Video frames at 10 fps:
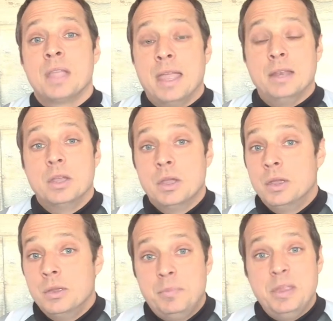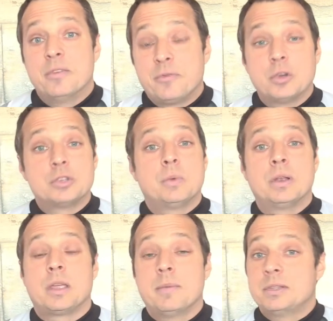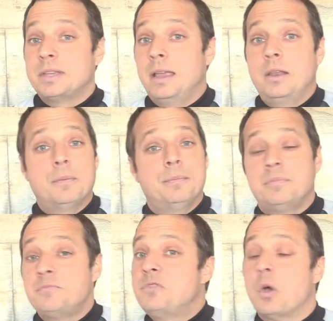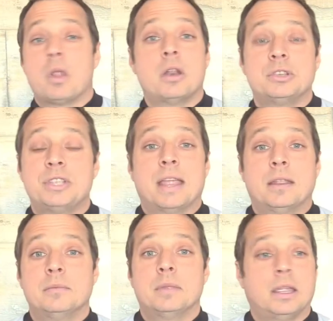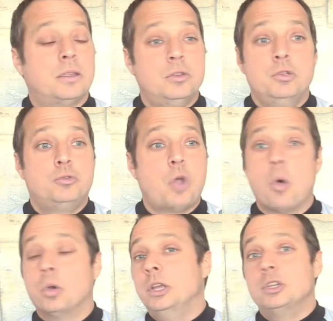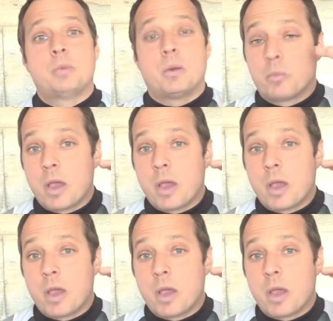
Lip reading: And be the first one to come out and say, hey, no, don't understand it. Like, you totally just went